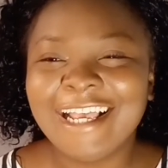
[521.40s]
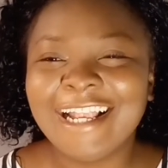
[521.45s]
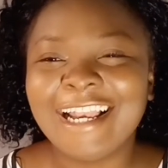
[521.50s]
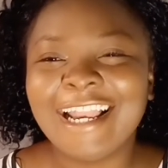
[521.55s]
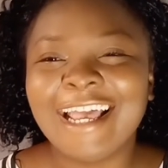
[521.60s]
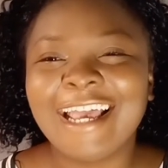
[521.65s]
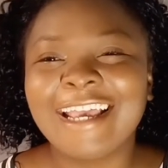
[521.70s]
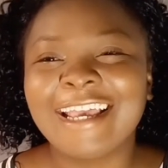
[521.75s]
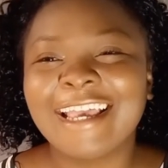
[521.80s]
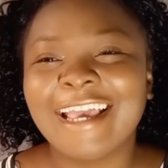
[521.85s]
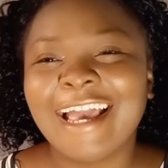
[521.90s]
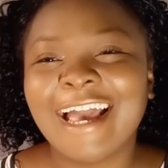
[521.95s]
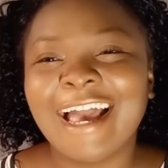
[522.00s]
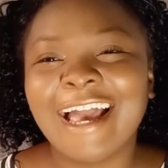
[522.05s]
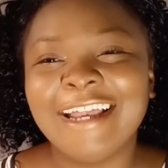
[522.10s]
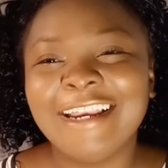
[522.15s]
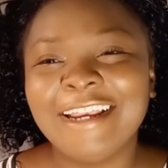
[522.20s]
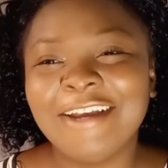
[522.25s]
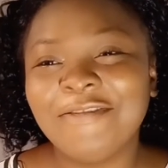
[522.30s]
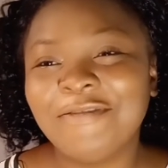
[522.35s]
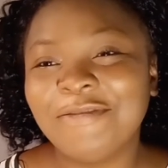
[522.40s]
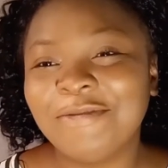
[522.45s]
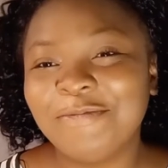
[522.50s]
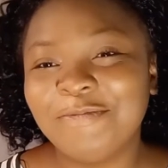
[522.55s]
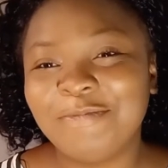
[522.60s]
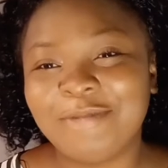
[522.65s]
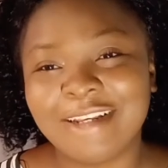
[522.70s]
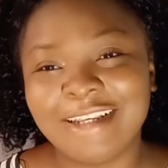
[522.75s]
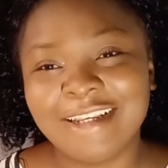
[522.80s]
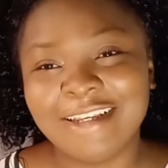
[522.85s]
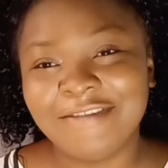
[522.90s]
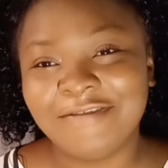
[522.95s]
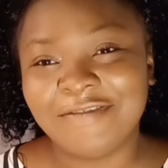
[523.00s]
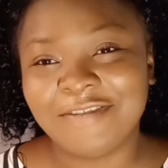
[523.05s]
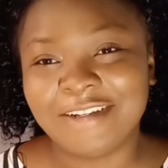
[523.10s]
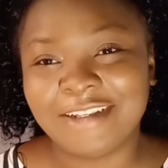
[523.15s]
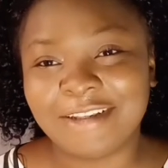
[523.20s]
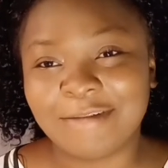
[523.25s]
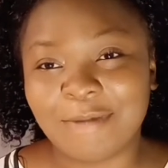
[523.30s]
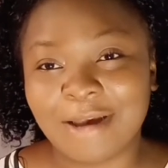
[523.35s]
Like, I didn't even believe
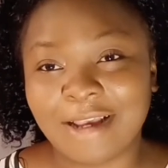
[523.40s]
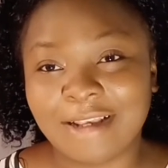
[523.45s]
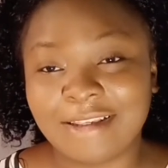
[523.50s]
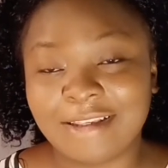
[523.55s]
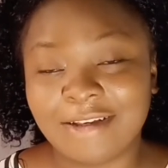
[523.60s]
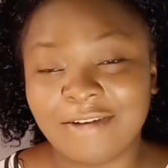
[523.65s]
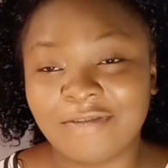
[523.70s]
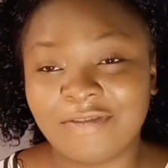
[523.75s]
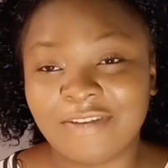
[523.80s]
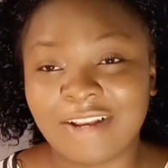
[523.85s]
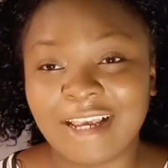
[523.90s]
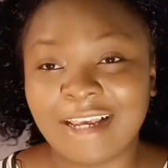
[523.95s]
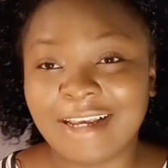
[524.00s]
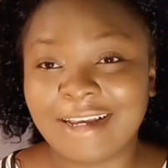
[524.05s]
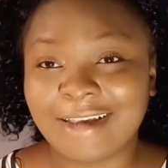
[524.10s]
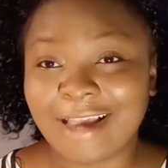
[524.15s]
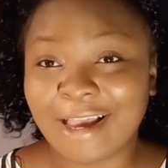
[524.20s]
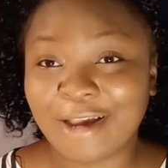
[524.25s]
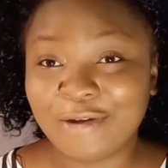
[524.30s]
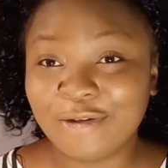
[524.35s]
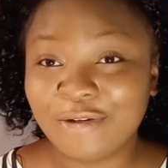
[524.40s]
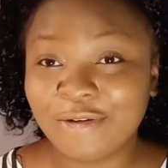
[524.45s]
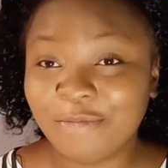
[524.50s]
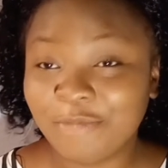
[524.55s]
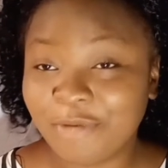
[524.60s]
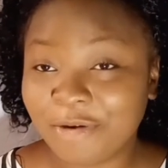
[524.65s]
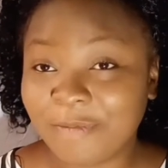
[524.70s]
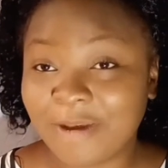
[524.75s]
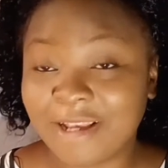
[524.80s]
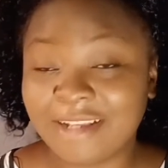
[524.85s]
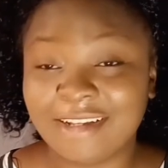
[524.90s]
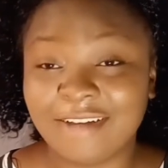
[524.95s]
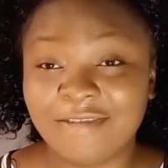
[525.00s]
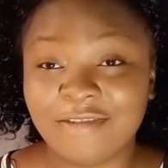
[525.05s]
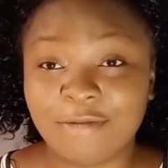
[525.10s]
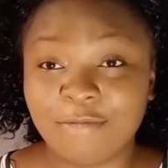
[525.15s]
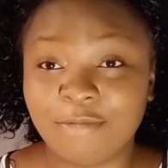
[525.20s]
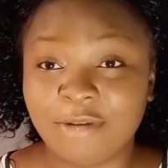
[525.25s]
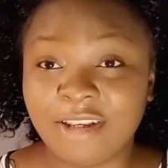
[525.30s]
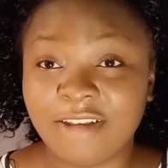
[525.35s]
it myself. Like, I couldn't bring myself
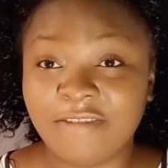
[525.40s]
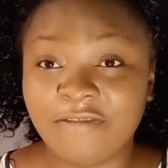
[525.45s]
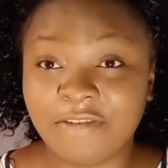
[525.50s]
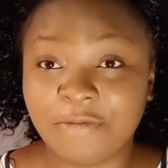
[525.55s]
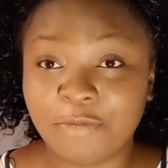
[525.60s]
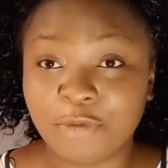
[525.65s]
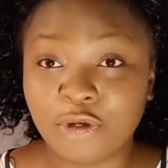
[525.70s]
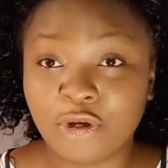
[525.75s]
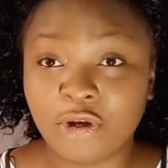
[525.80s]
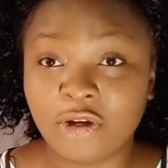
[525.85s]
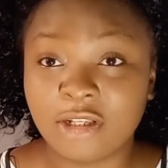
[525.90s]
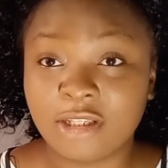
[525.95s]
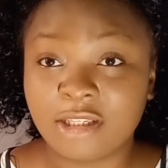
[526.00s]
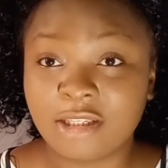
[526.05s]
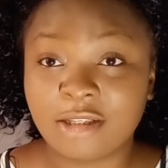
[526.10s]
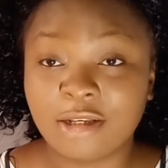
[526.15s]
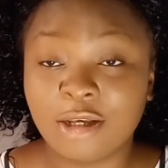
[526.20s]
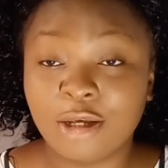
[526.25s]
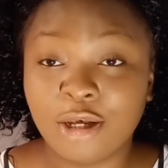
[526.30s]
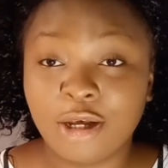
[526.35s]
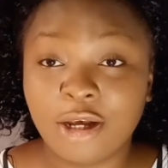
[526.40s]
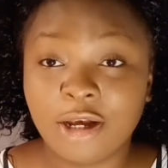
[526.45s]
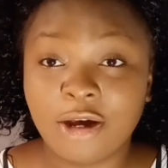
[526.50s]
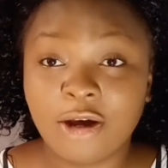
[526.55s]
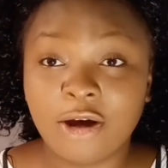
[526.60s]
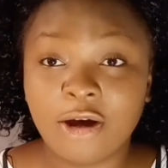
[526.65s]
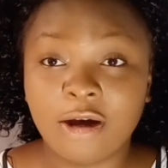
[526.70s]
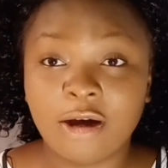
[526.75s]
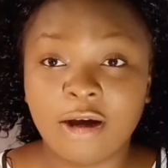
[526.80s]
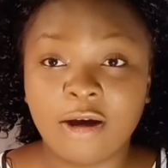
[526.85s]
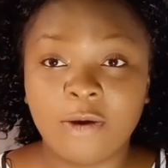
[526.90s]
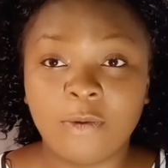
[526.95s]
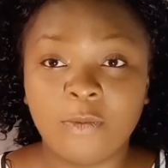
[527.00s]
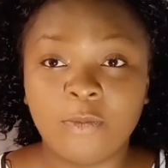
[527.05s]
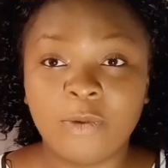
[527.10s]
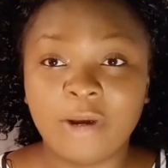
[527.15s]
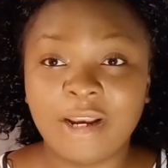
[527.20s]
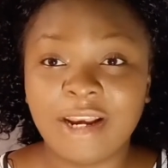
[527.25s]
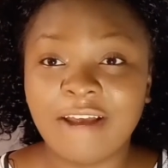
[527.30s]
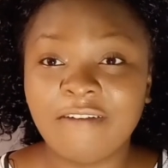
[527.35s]
to believe it, because
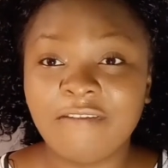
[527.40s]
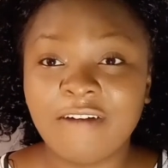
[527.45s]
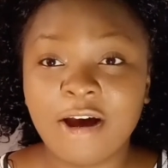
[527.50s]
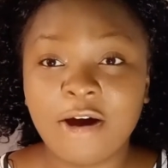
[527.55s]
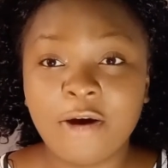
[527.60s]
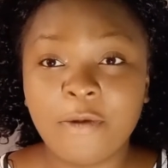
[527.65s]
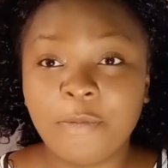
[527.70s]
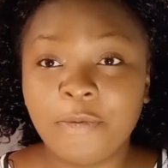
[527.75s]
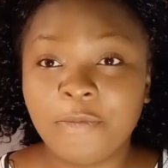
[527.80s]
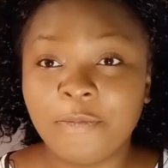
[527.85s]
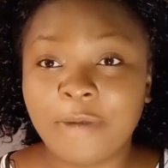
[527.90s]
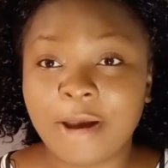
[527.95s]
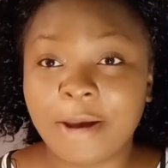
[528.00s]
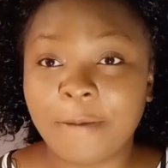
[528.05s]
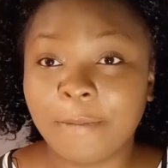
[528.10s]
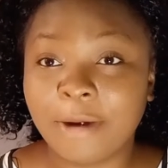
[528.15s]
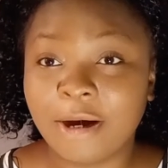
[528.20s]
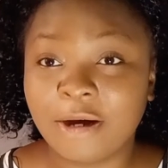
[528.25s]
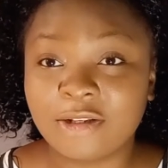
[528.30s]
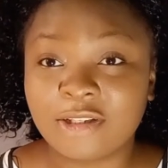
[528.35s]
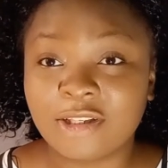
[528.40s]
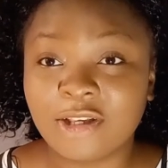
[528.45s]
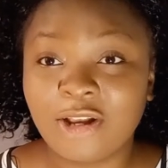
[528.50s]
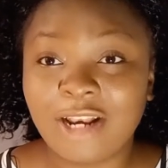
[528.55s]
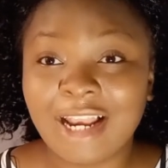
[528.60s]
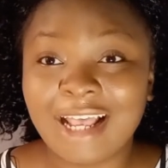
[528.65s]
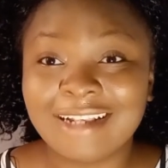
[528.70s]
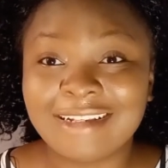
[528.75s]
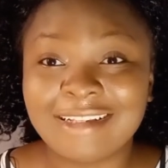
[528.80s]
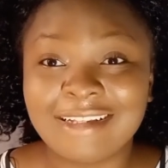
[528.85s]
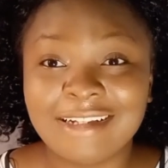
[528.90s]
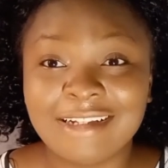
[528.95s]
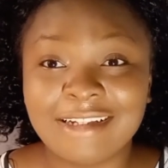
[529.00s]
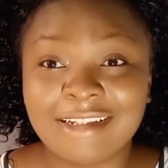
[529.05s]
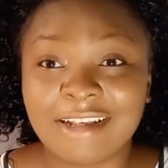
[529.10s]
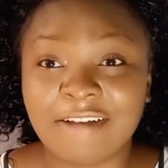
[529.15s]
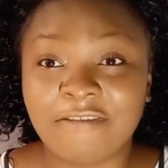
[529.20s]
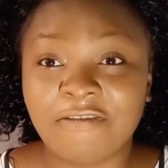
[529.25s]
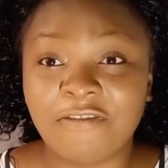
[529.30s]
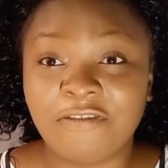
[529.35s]
whenever I open my mouth, all I see
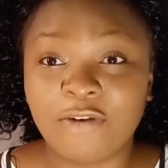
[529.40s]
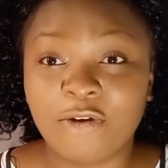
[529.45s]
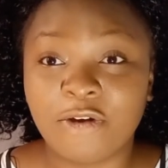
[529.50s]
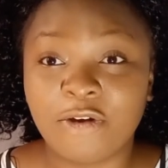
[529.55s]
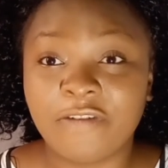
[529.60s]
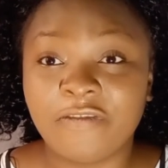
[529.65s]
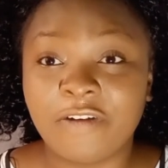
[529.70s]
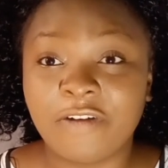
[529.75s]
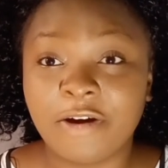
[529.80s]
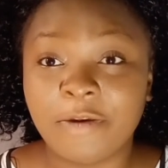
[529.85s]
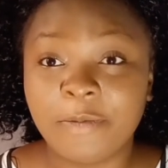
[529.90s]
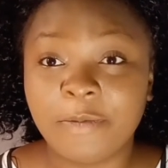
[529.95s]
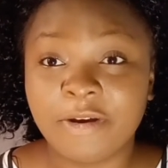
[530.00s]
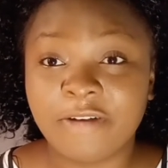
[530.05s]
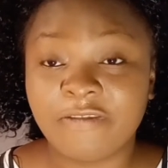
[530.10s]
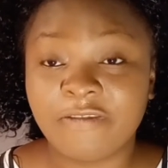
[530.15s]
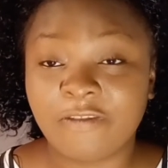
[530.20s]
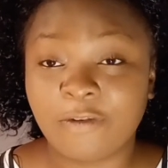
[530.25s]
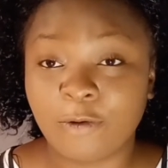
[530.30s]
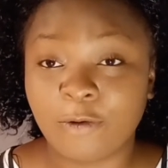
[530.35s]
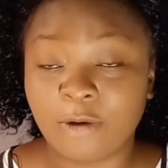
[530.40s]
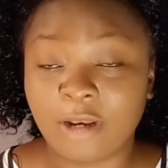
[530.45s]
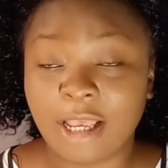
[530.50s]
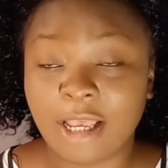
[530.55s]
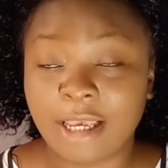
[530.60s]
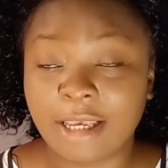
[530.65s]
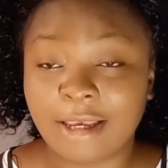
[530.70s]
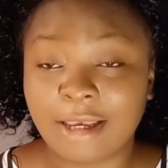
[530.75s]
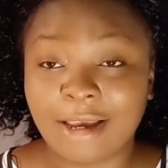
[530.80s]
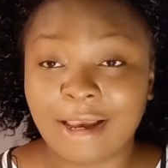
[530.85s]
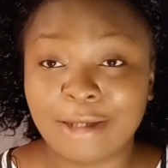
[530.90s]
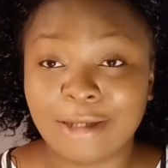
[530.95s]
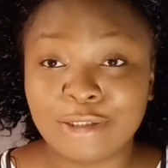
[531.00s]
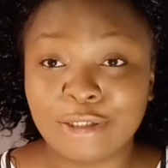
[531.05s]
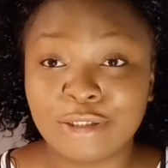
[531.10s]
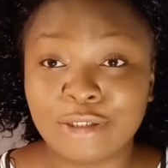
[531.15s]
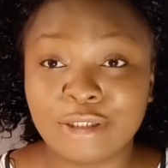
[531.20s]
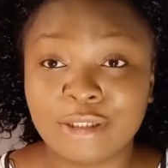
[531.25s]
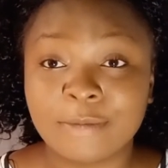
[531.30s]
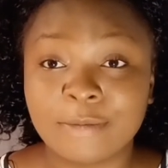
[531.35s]
is a flaw, a very big flaw. Like,
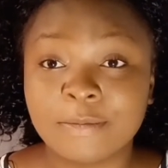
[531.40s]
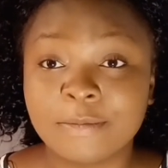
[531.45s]
just